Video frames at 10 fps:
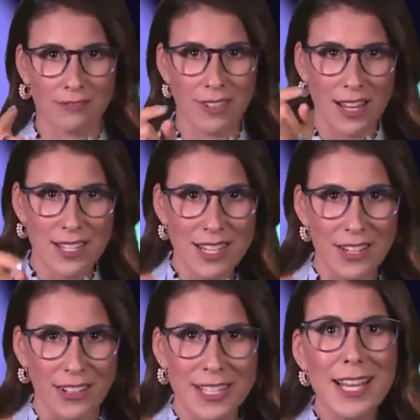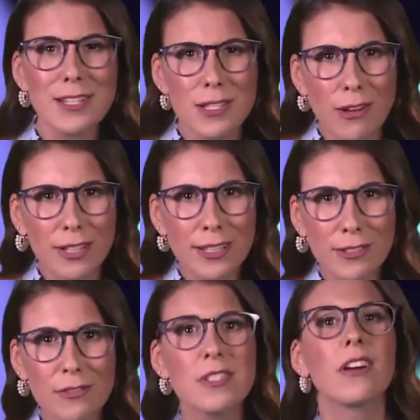I see you. Is that soda? Do
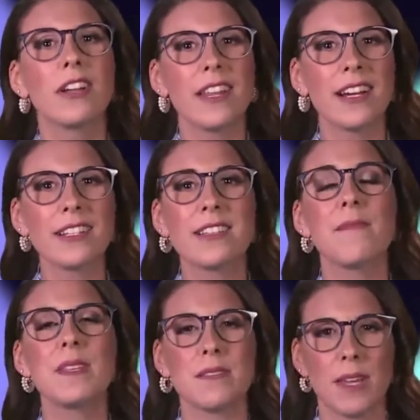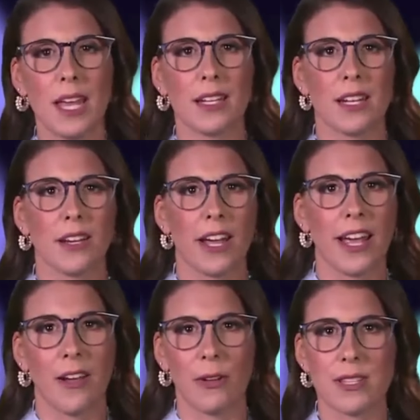you have soda there? Save me some candy. Okay,
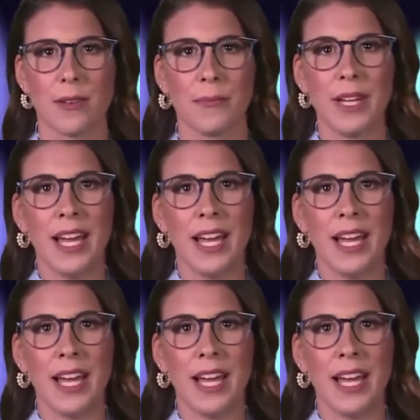I want some.